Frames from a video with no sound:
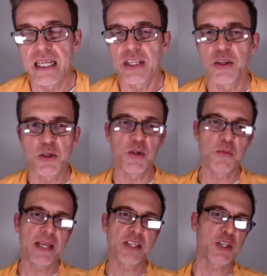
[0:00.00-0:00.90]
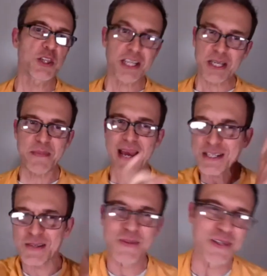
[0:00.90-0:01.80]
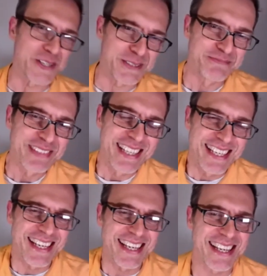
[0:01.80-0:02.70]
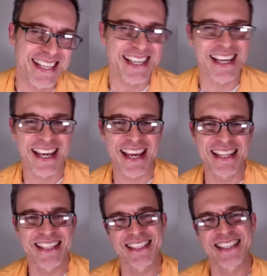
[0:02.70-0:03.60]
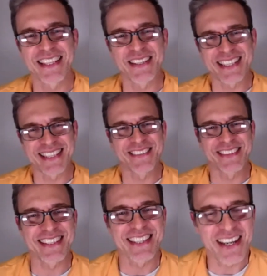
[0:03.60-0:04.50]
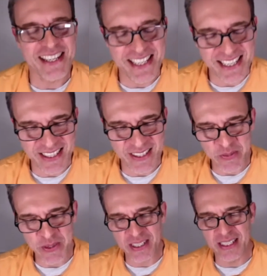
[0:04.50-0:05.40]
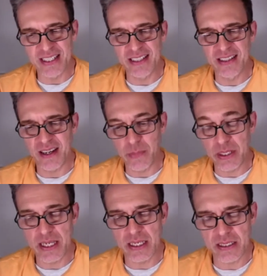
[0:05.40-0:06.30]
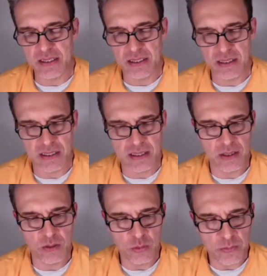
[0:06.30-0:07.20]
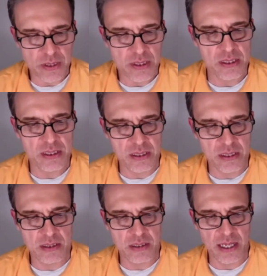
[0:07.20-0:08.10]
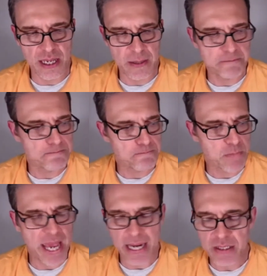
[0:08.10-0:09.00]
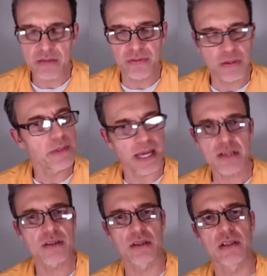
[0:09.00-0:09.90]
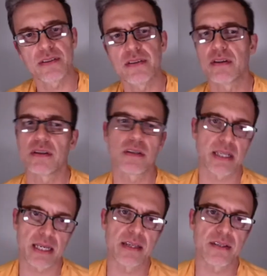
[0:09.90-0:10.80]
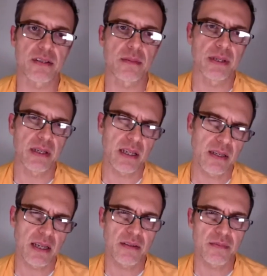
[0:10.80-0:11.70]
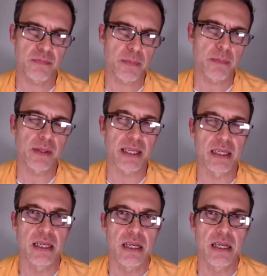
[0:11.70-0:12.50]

you mentioned the compassion word and the idea that really, I mean, that is an enormous act of compassion, isn't it, I guess? I mean, and probably